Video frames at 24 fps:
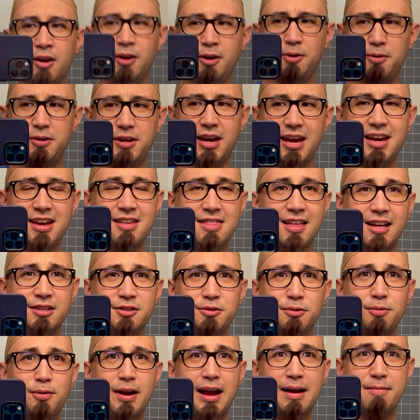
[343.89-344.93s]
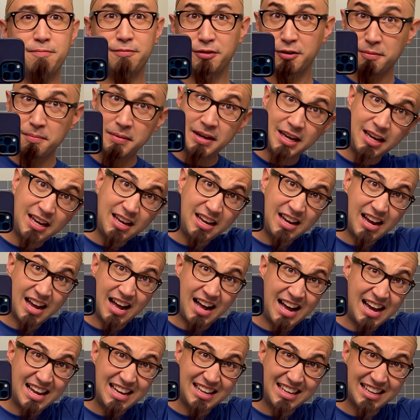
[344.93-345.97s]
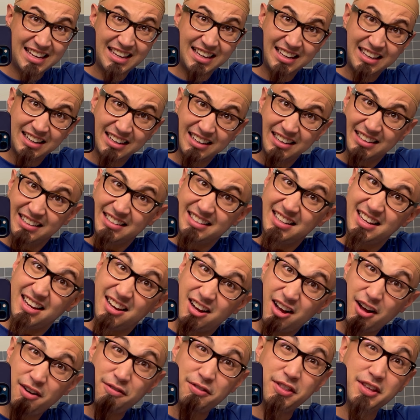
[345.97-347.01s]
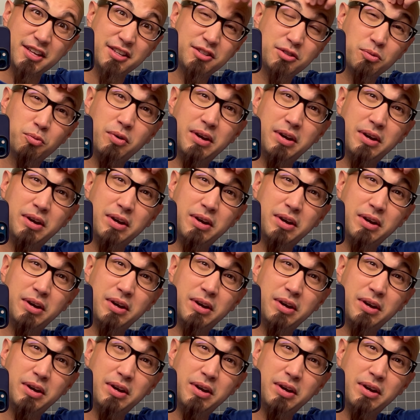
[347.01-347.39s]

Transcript: Okay, that's a wrap for me. I can take off this